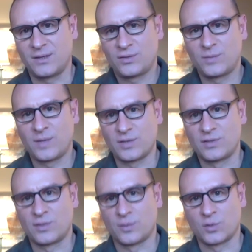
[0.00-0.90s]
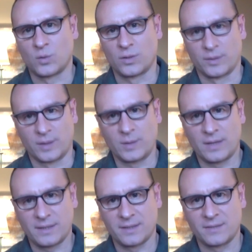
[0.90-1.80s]
so you mentioned social worker. Like, I
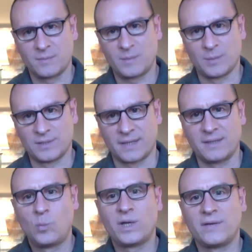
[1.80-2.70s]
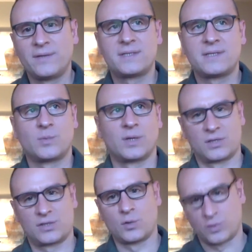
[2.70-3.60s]
think people say, well, this is what a
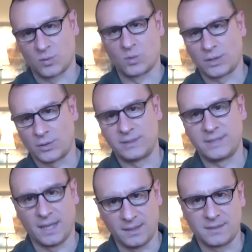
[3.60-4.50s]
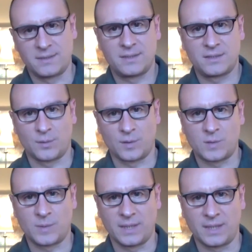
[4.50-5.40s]
social worker does, so to
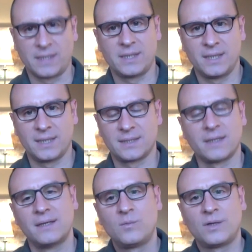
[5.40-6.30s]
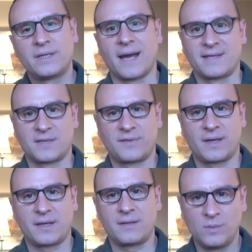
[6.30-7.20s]
speak. And it's like, well, yes,
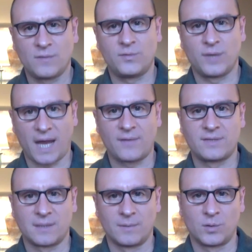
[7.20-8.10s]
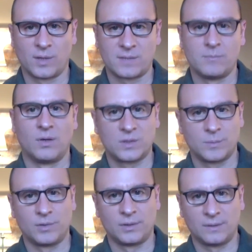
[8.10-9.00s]
if you have someone who has
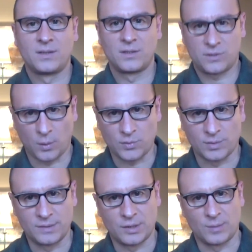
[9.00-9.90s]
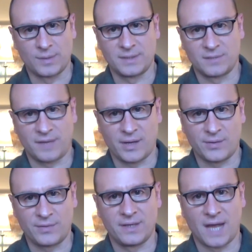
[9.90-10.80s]
multiple social determinants of
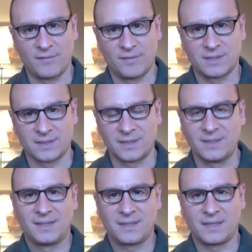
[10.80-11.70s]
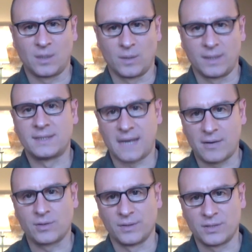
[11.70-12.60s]
health, then obviously, an
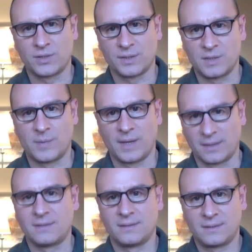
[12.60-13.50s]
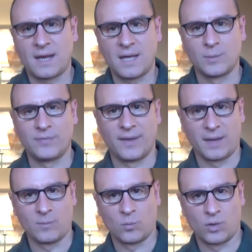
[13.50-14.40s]
entire clinician could spend time with
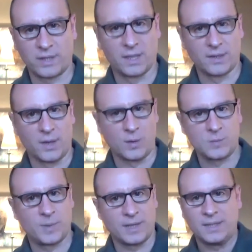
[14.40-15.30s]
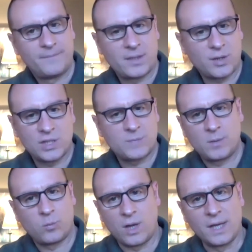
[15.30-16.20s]
them working on those. But there could just be
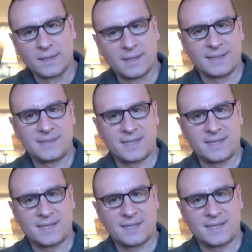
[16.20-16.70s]
one, let's